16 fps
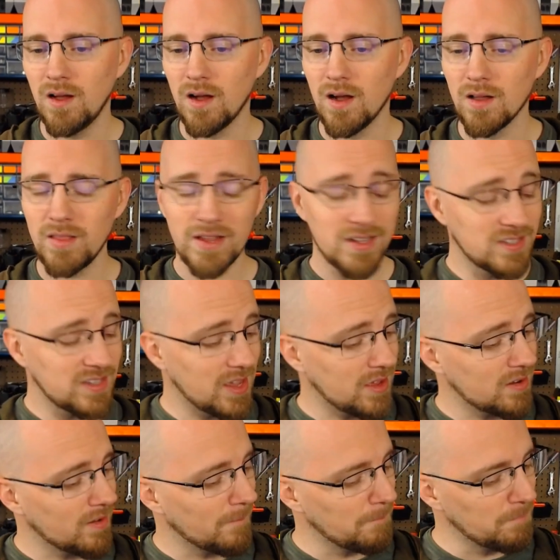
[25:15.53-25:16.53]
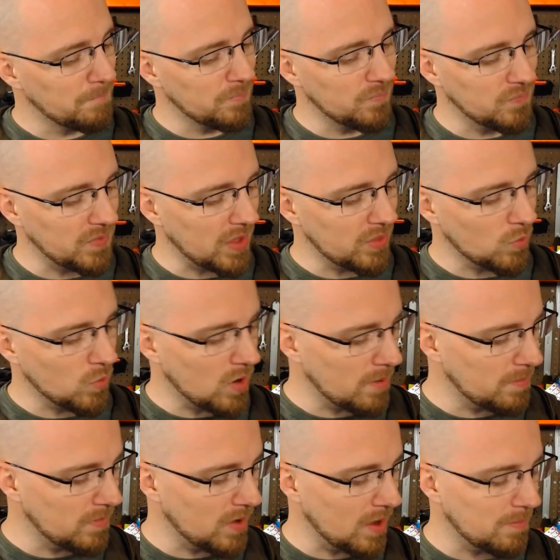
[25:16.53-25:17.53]
Like I said, now that we're
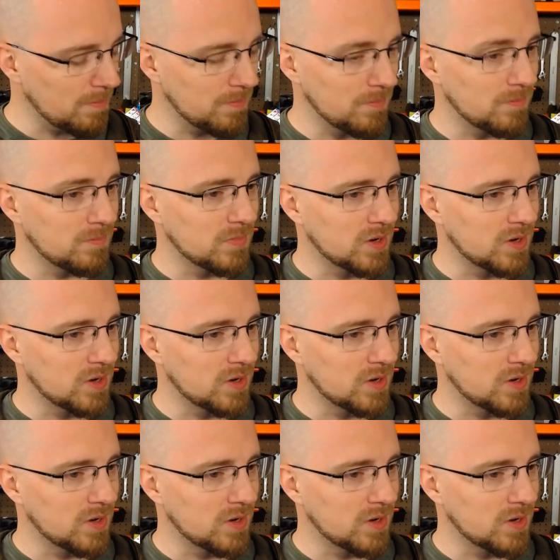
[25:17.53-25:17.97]
up